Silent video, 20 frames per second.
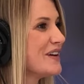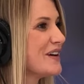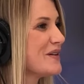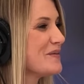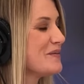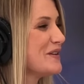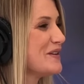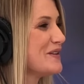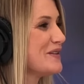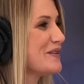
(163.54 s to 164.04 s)

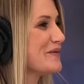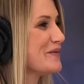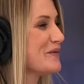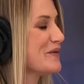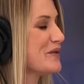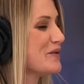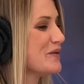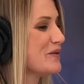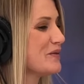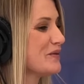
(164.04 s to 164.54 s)
I mean,
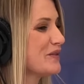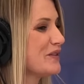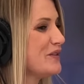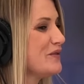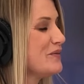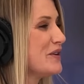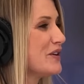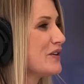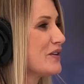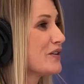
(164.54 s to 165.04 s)
well,
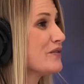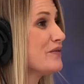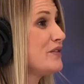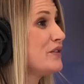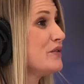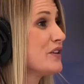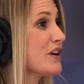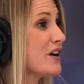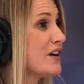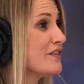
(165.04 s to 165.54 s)
you've been on a
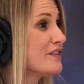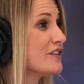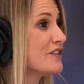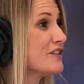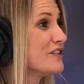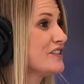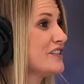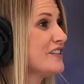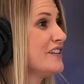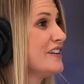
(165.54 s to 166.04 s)
few
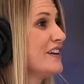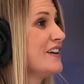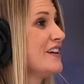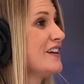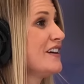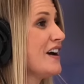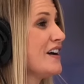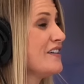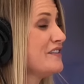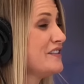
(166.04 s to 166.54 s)
covers.
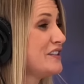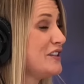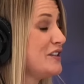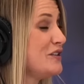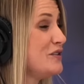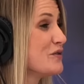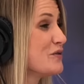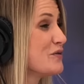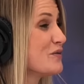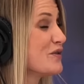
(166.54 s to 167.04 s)
I've
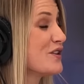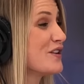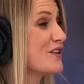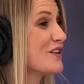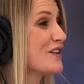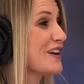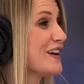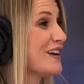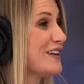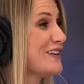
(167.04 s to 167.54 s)
seen your
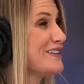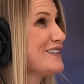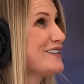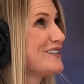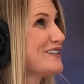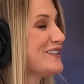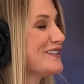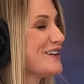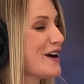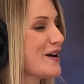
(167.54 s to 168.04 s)
work and
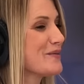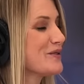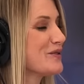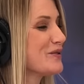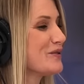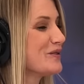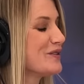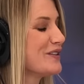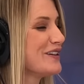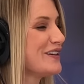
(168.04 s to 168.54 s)
it's just
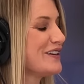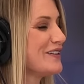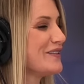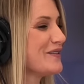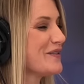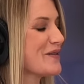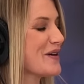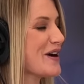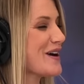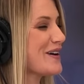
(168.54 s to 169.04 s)

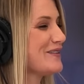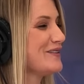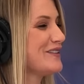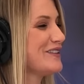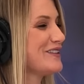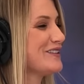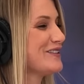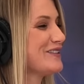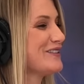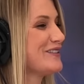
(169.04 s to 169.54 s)
absolutely I
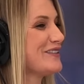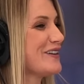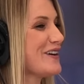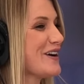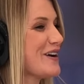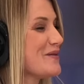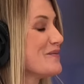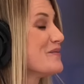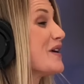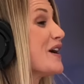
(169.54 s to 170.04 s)

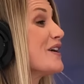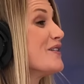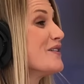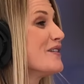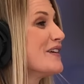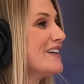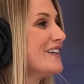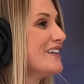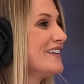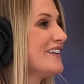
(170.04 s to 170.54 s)

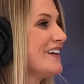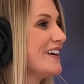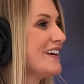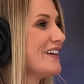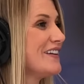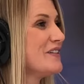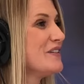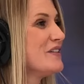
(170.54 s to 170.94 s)
admire it. And